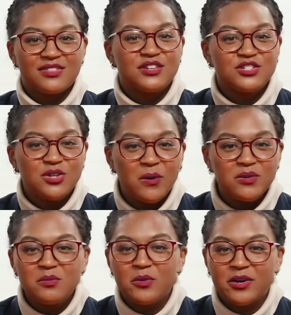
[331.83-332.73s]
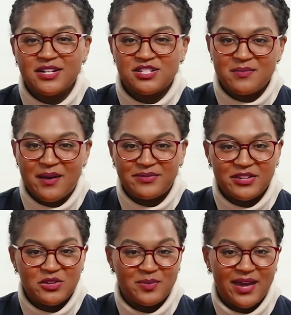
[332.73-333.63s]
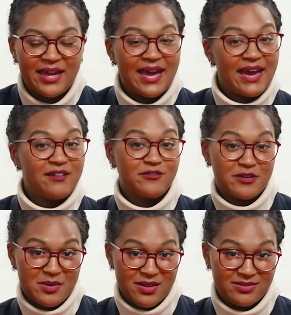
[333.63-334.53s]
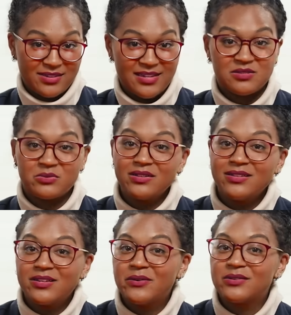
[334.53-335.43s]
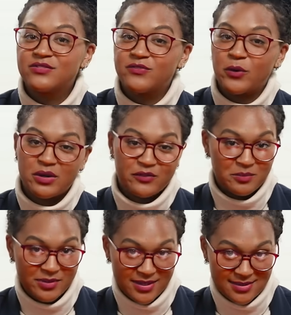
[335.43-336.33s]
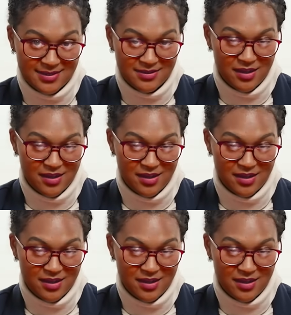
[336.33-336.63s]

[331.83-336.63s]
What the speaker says: The total mortgage amount that you pay every month is really going to 4 different places: